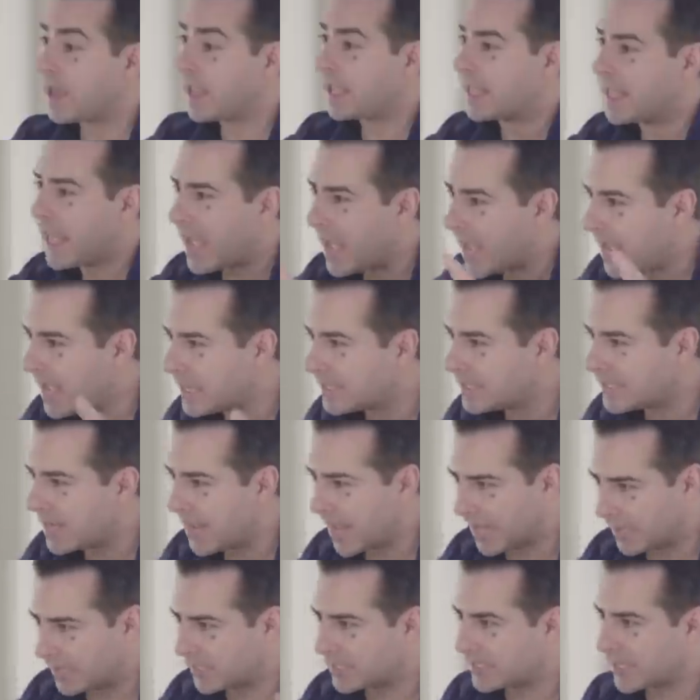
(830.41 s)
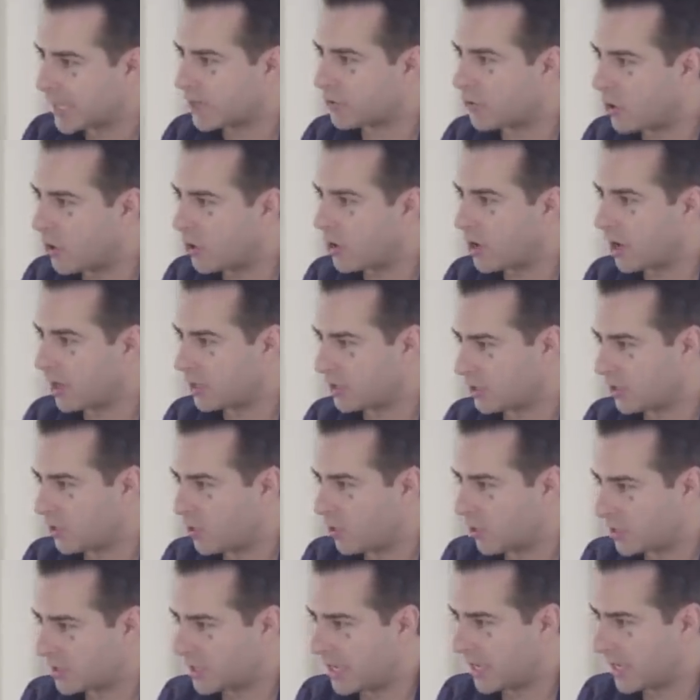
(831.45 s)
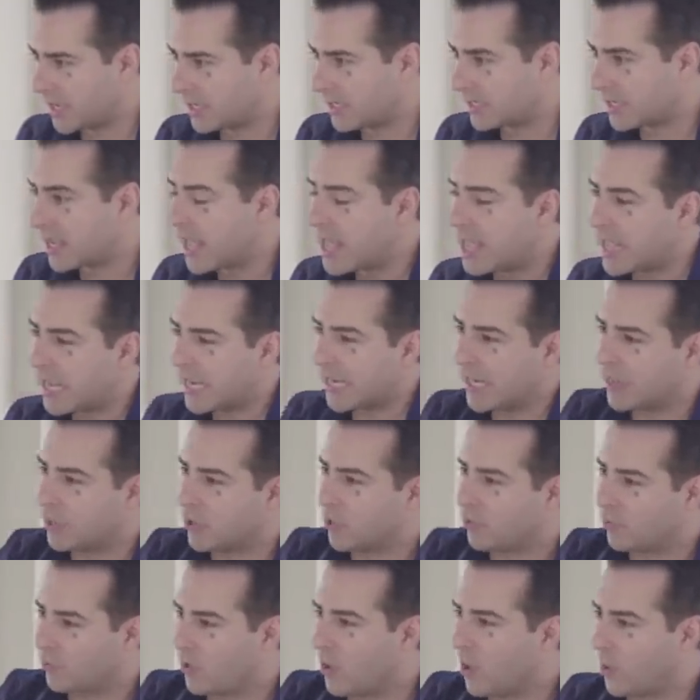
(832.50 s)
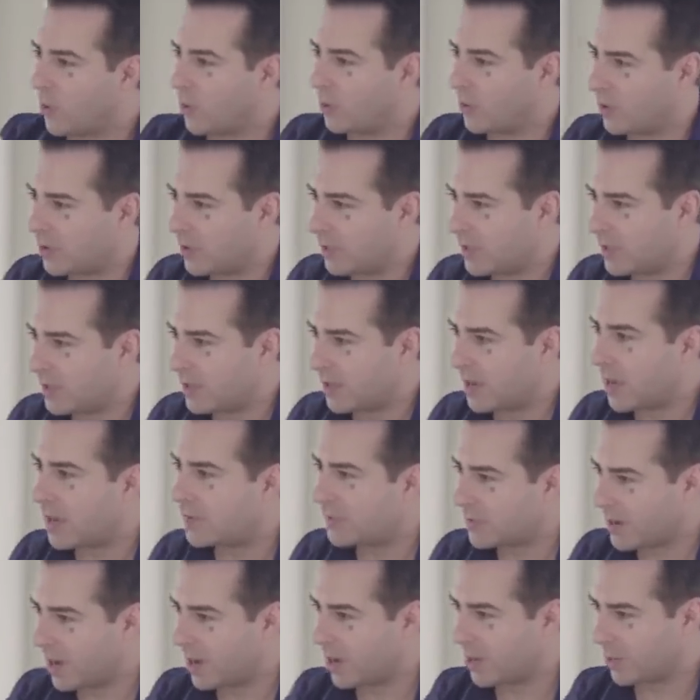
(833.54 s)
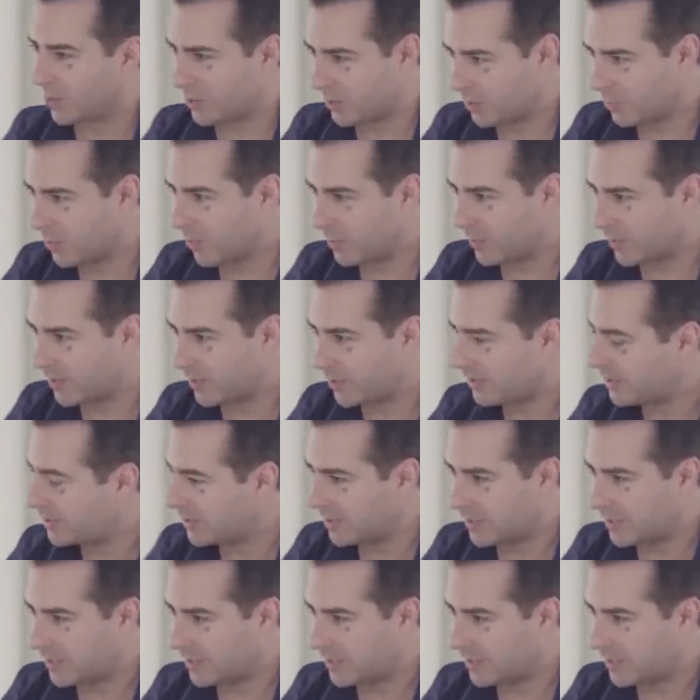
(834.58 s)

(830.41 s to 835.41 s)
They cast Alexandria Ocasio Cortez in the role of Congresswoman